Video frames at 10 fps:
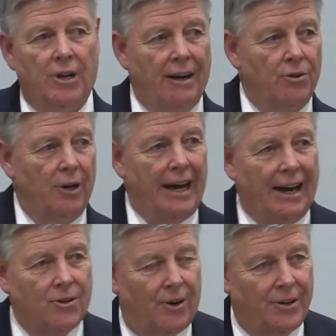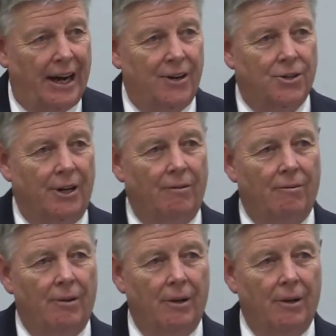the difference between exhortation